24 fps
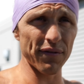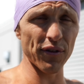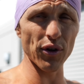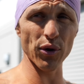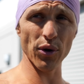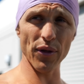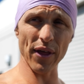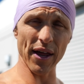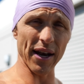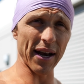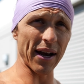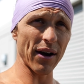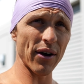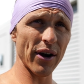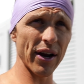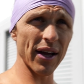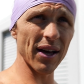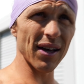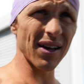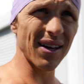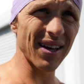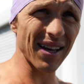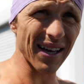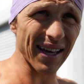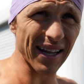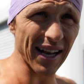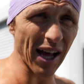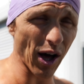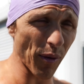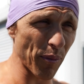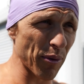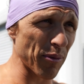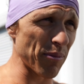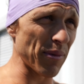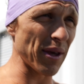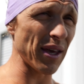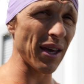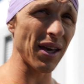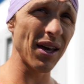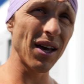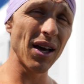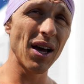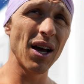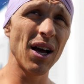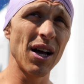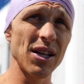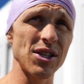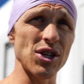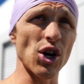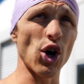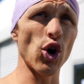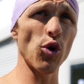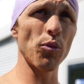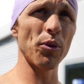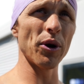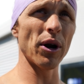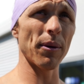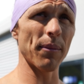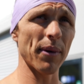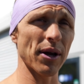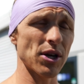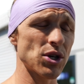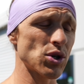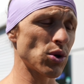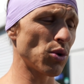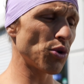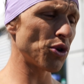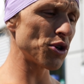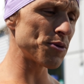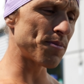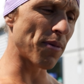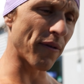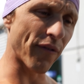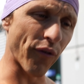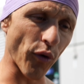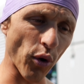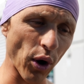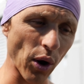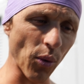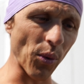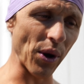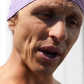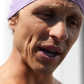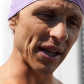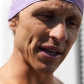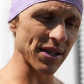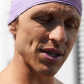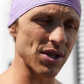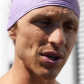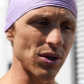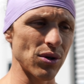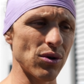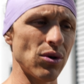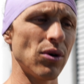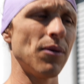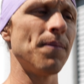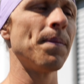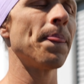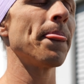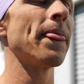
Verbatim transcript: flow to that area and helping me to open up my shoulders before I went into